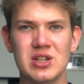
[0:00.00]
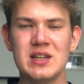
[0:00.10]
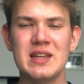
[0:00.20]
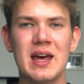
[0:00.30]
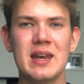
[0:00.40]
In
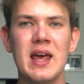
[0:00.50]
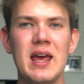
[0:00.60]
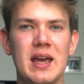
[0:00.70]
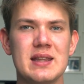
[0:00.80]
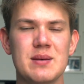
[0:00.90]
the end,
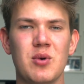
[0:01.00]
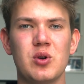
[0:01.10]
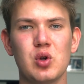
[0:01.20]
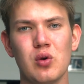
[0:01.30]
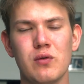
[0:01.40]
it's about
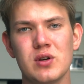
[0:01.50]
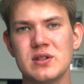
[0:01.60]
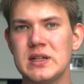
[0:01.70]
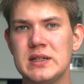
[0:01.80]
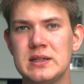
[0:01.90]
the
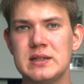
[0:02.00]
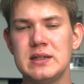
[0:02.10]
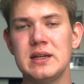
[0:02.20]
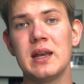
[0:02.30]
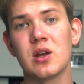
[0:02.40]

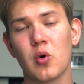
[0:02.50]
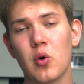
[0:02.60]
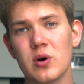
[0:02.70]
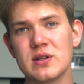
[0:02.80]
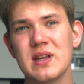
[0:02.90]
university and the
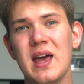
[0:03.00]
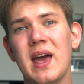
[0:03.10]
course.